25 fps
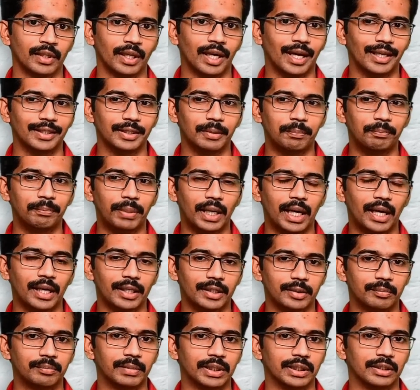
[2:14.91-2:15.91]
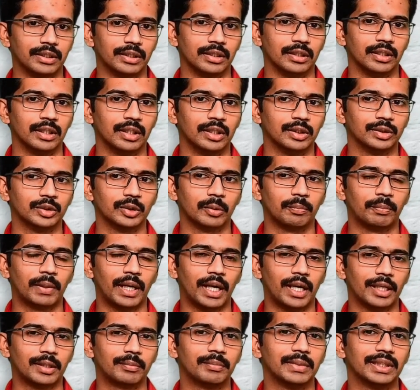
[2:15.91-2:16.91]
And the part method. So
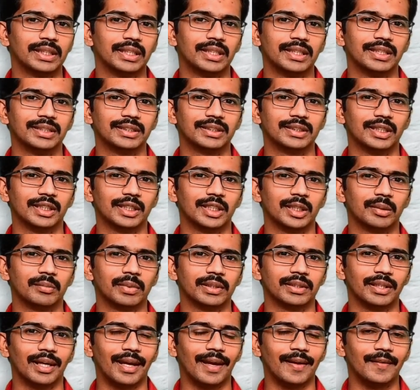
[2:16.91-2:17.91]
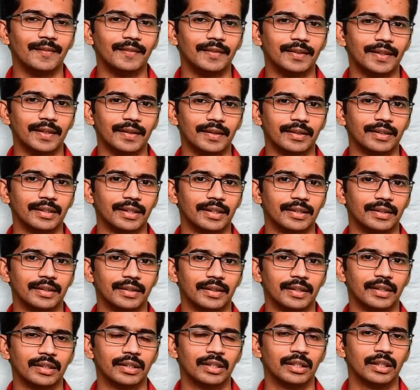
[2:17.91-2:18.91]
part method is nothing but the entire
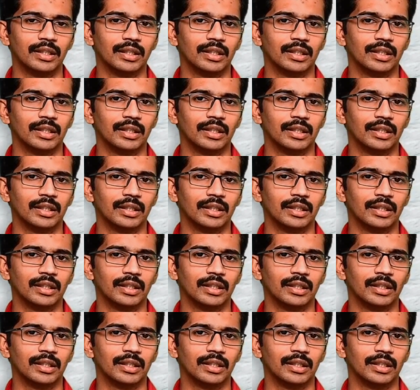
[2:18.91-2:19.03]
content.